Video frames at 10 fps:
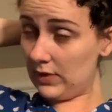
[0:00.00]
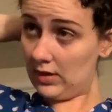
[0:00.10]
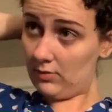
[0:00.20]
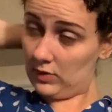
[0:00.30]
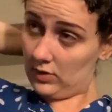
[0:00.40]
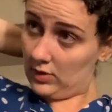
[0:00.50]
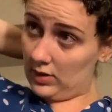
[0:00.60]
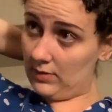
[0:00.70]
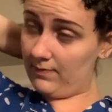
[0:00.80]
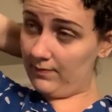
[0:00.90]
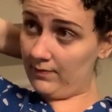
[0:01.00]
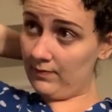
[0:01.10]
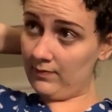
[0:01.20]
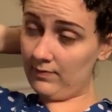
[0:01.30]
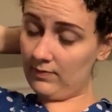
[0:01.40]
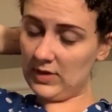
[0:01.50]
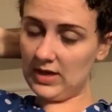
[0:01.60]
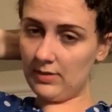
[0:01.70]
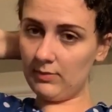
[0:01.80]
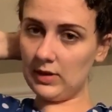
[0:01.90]
I'm sorry.
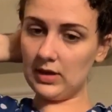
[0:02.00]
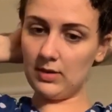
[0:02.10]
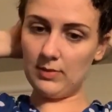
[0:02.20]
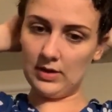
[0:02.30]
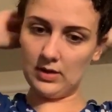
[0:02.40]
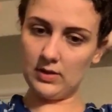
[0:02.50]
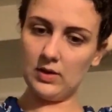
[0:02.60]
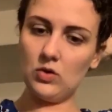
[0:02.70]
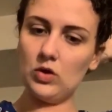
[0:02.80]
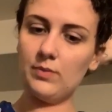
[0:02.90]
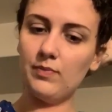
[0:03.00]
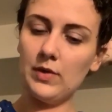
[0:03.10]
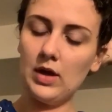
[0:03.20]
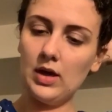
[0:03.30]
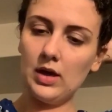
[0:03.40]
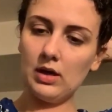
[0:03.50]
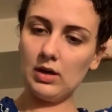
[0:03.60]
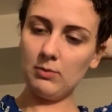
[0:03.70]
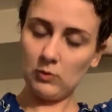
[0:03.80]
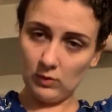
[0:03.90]
Yeah, I'm going to keep that a secret.
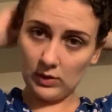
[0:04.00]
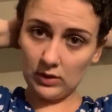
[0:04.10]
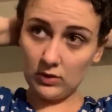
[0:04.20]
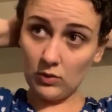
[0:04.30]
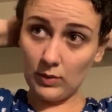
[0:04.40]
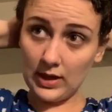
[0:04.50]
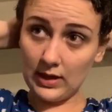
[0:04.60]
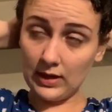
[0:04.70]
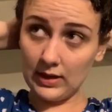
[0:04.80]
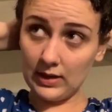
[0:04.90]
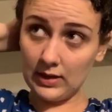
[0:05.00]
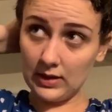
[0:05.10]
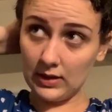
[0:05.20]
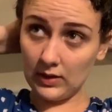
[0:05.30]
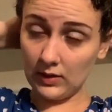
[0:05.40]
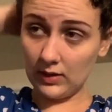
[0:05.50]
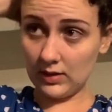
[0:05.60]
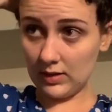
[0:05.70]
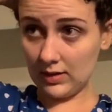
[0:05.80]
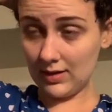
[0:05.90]
I'm going to wait until
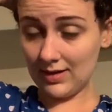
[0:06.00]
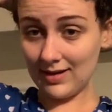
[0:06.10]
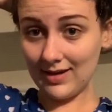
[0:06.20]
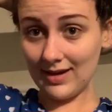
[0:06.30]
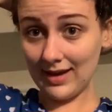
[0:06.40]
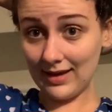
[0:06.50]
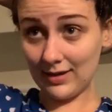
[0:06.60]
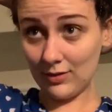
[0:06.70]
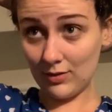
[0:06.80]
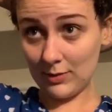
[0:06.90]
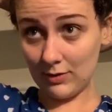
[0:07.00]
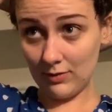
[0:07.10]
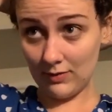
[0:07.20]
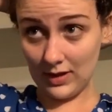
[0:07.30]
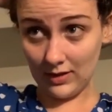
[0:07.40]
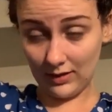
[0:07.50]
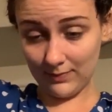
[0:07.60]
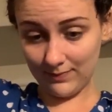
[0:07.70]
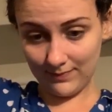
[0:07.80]
I can do a big reveal.